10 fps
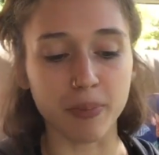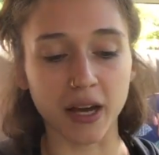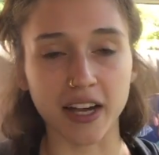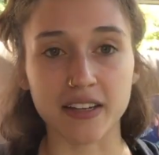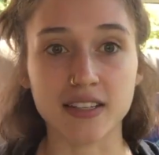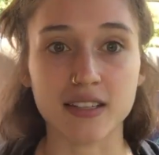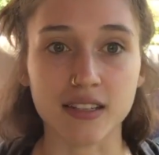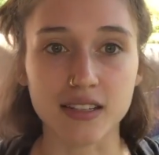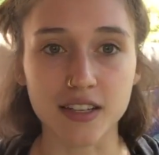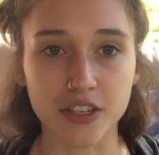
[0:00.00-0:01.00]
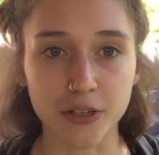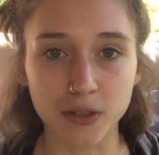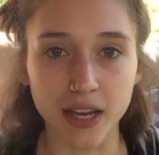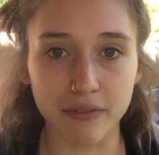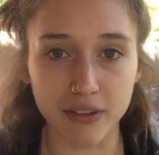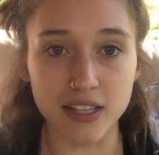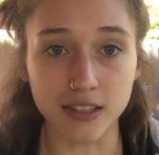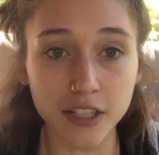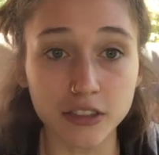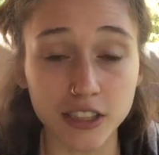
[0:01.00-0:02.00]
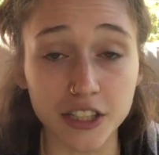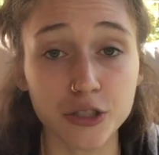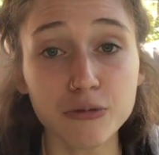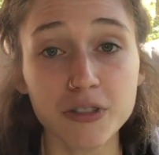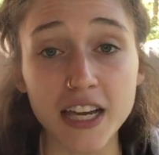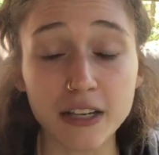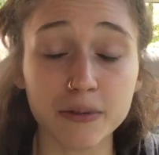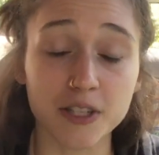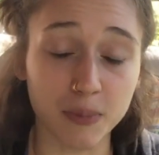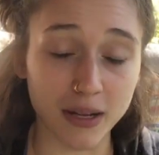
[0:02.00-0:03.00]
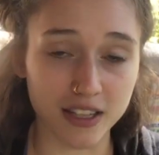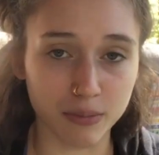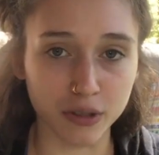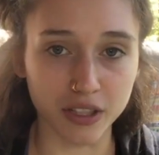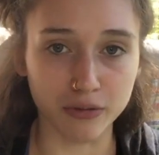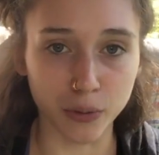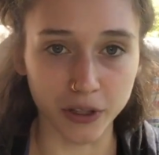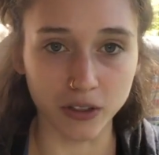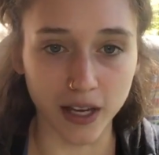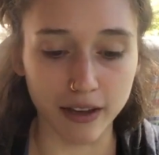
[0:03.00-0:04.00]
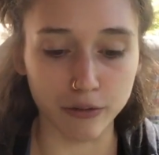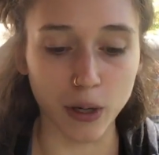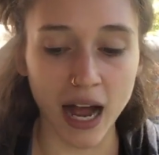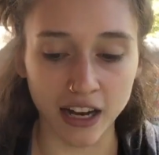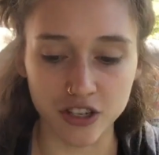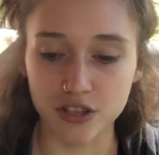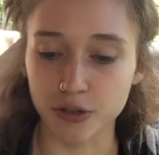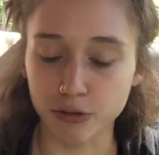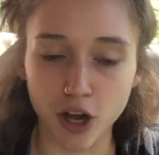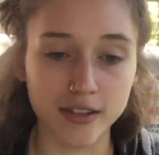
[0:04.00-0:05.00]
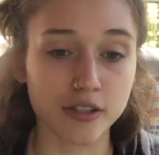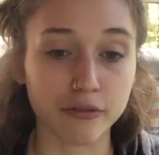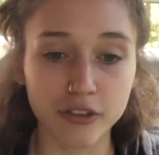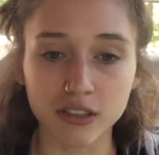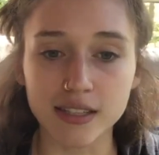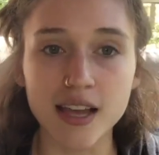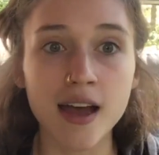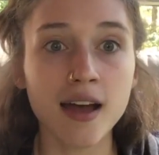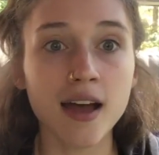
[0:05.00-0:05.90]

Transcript: by to see success in your life is literally to take responsibility for your life, your actions, your thoughts, your feelings,